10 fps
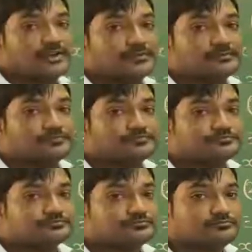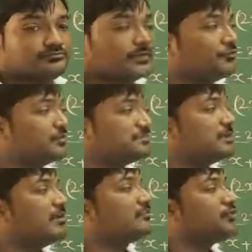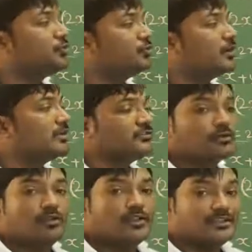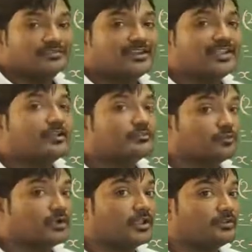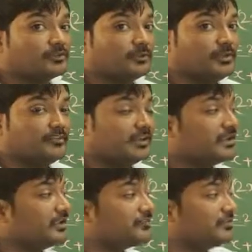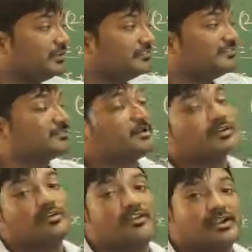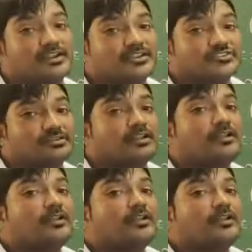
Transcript: right? Which belongs to 2 also, 3 also, y also. Be very careful in this particular condition.